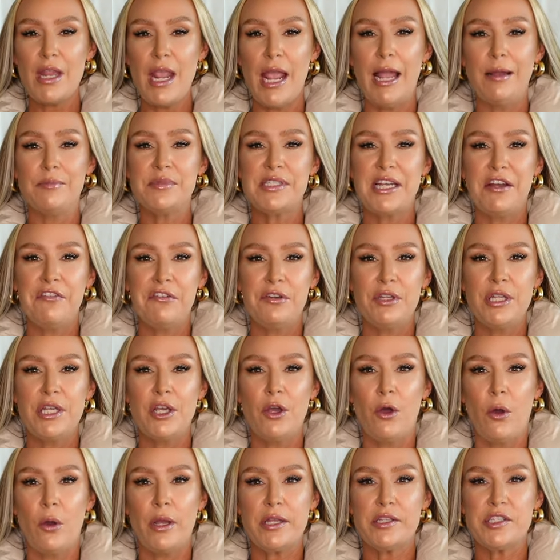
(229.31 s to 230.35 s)
I'm definitely
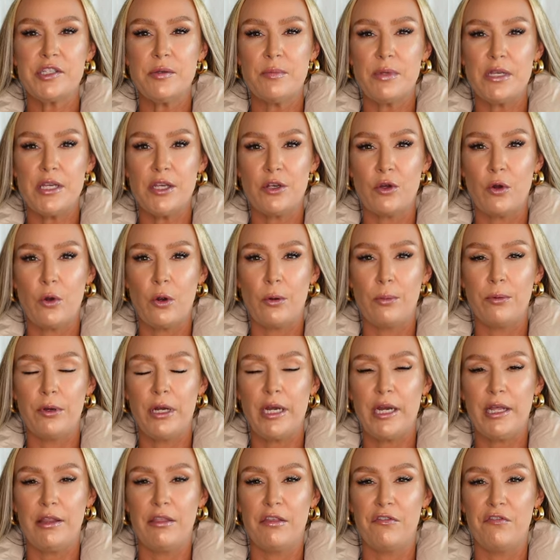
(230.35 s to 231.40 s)
going to be
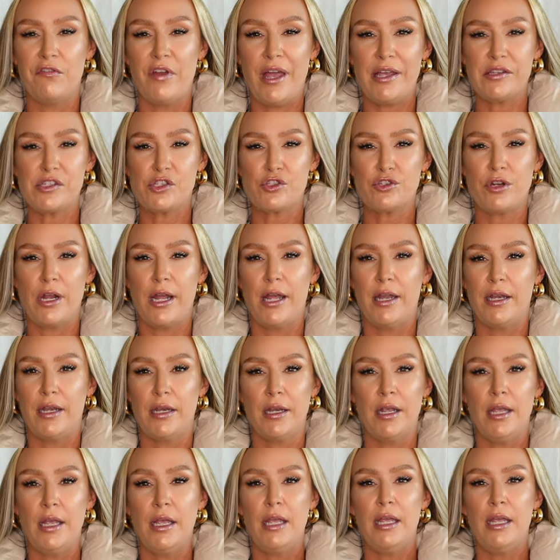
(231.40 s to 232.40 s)
incorporating the vest trend